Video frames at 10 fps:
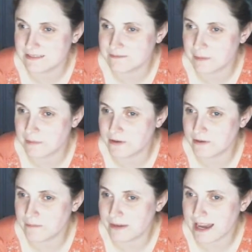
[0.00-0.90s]
My
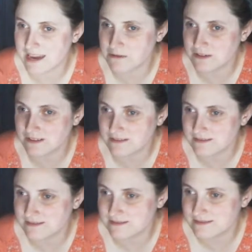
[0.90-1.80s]
PewDiePie one.
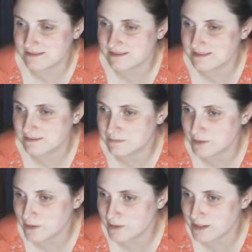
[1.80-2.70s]

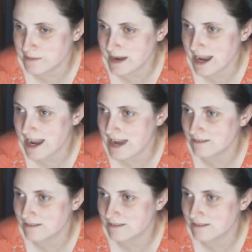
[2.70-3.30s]
PewDiePie.